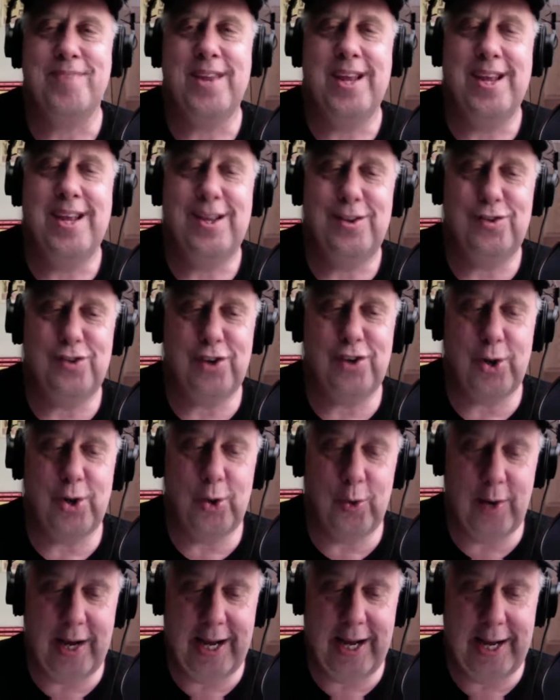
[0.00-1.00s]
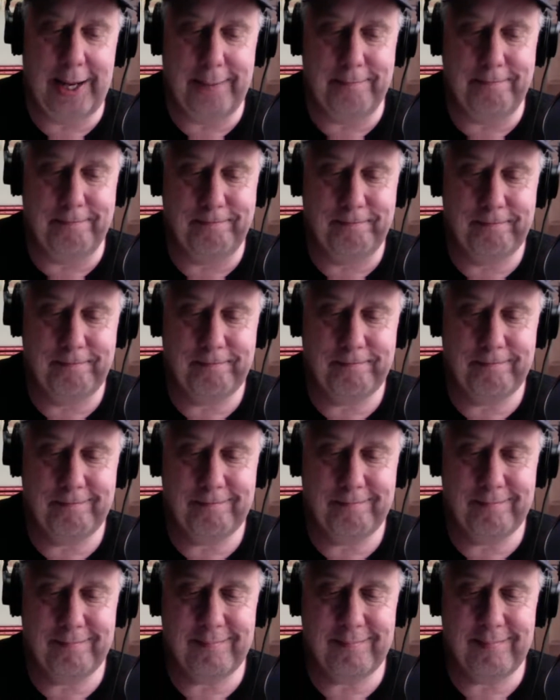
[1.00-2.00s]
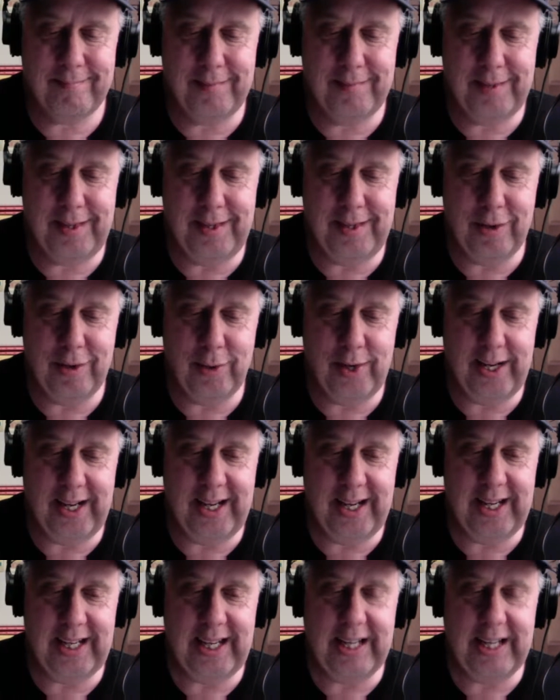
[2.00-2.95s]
So, it